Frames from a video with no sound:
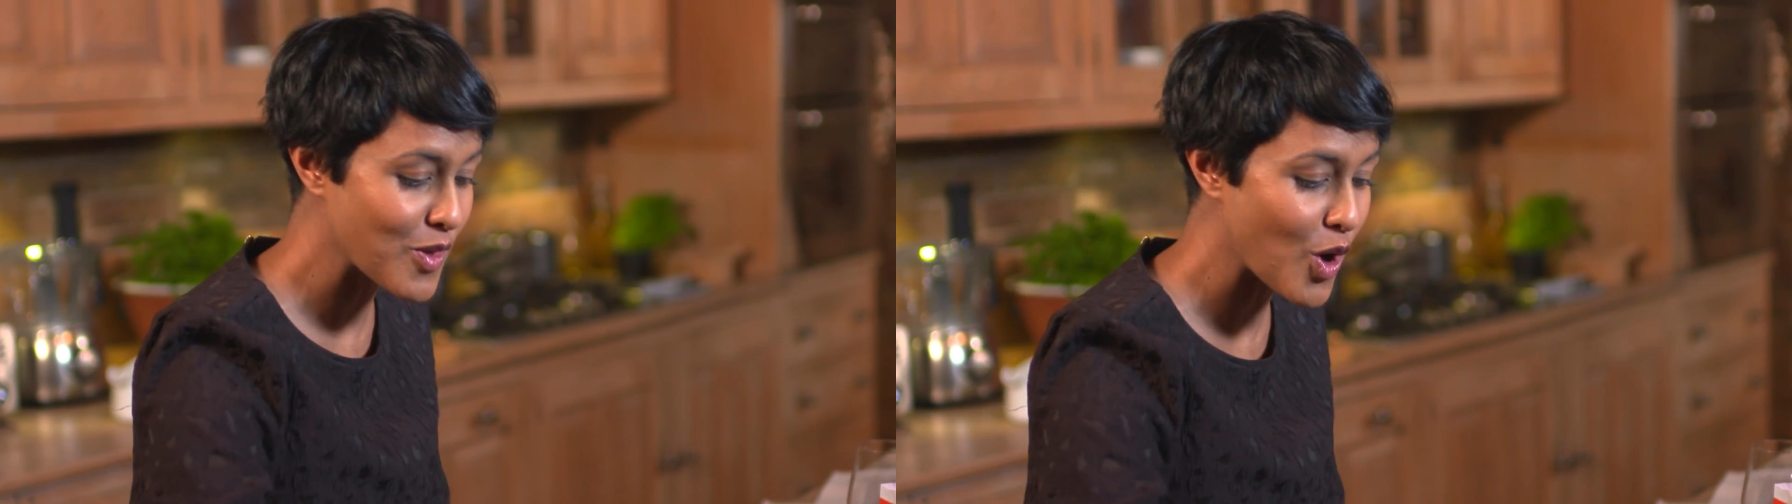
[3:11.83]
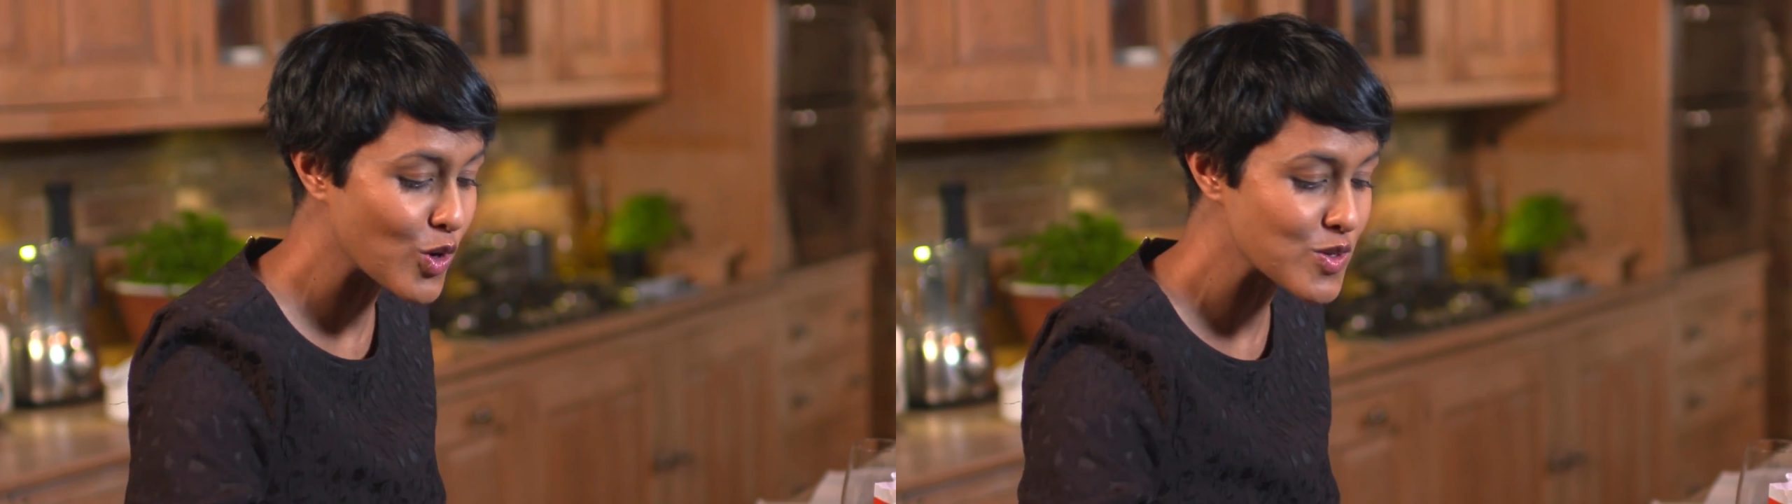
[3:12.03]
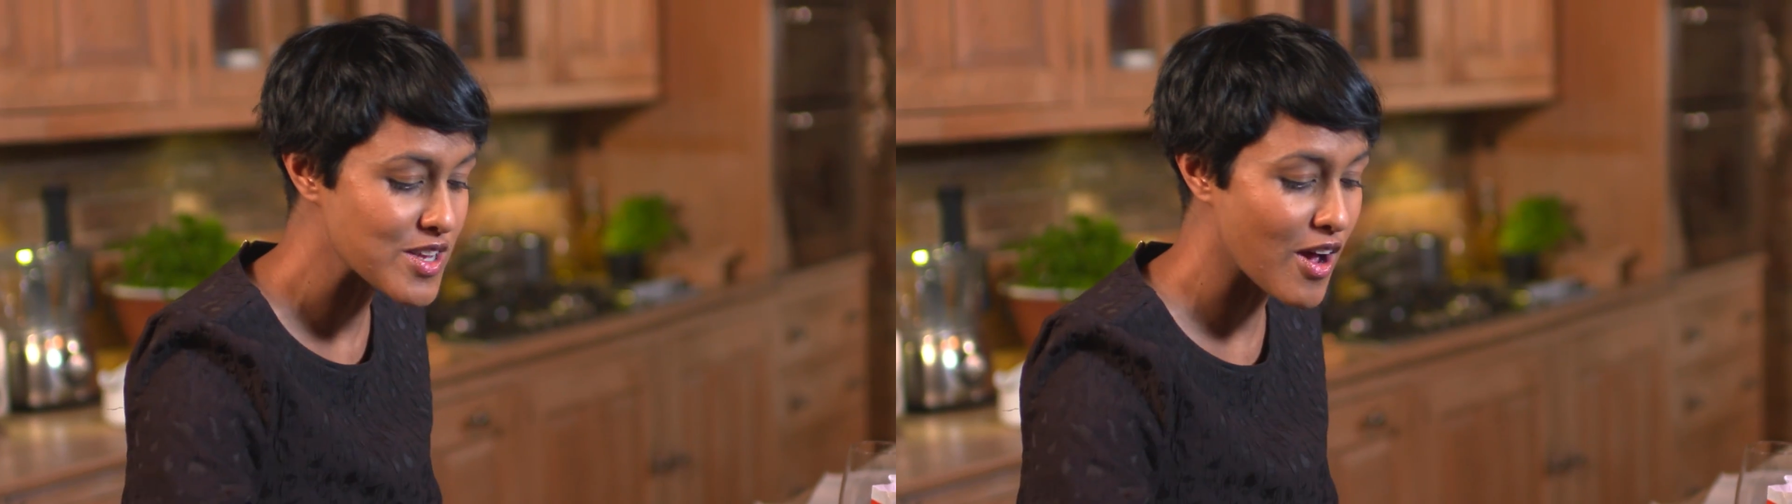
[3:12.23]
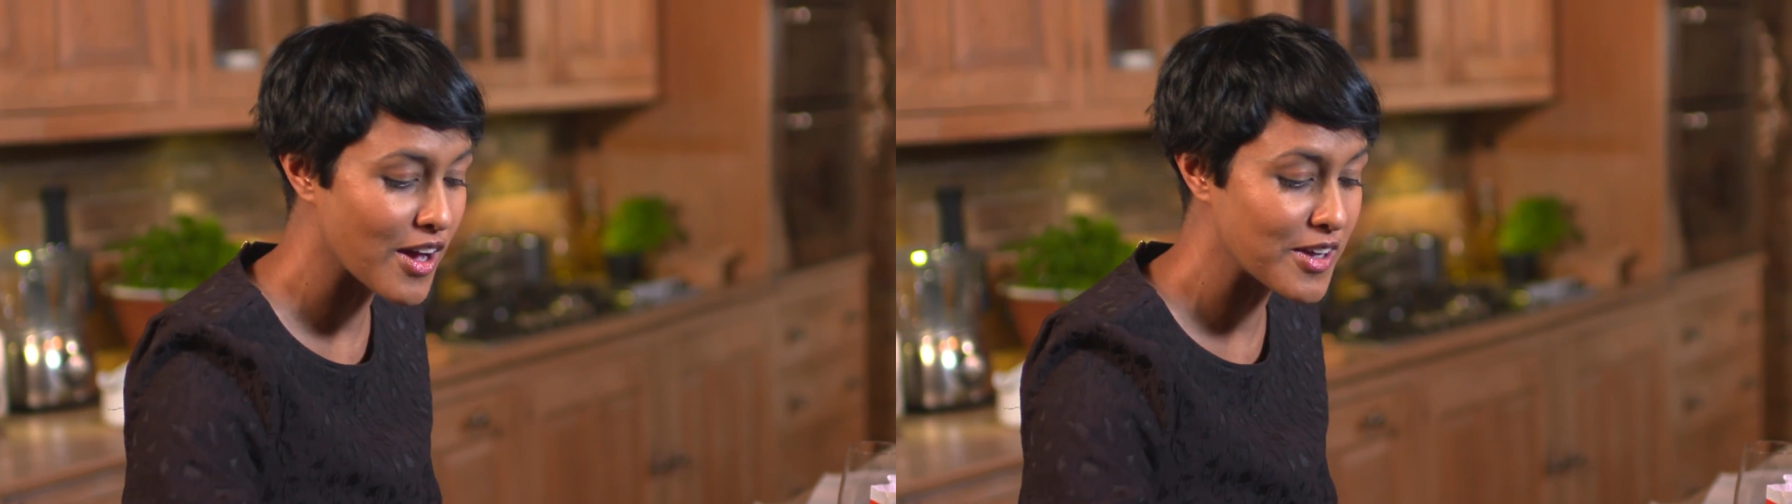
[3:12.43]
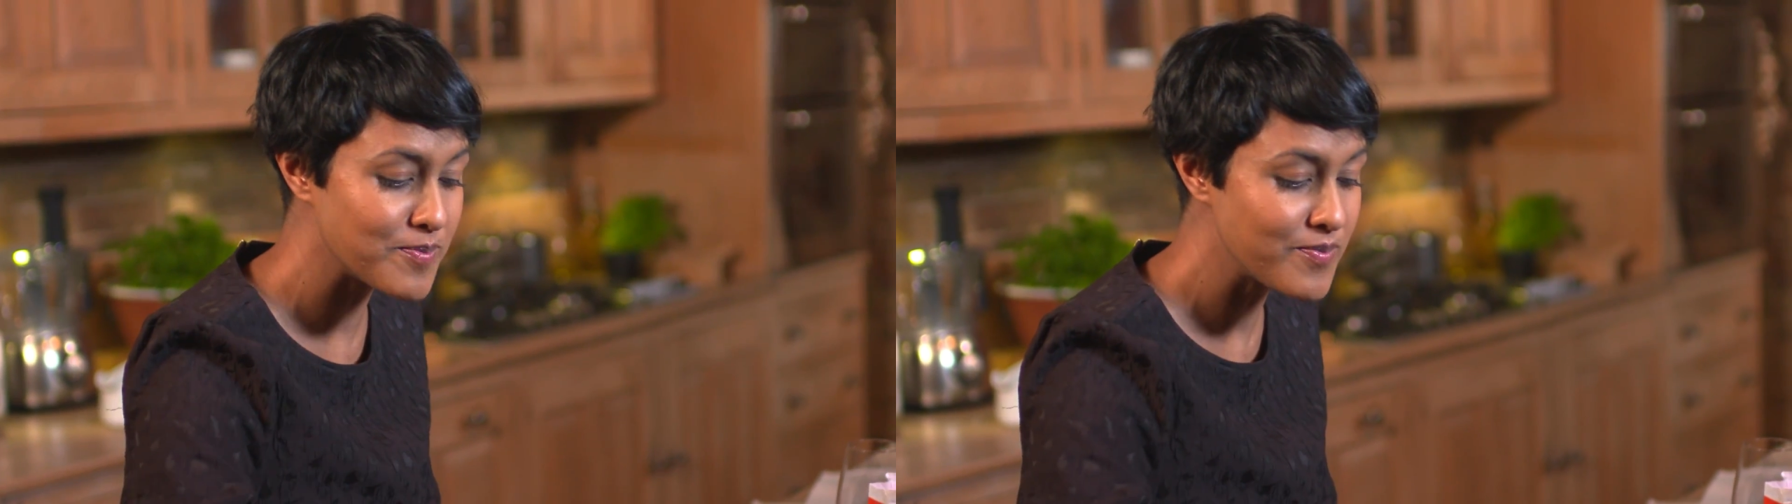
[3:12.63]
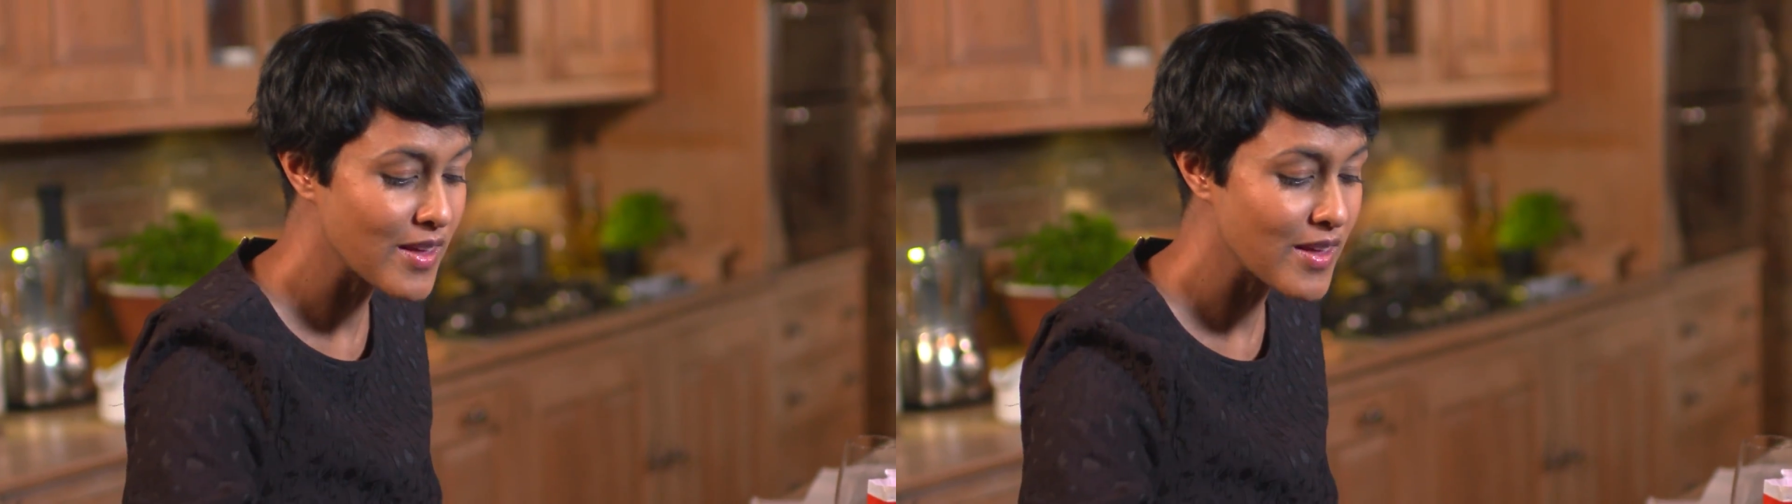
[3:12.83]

the whole time.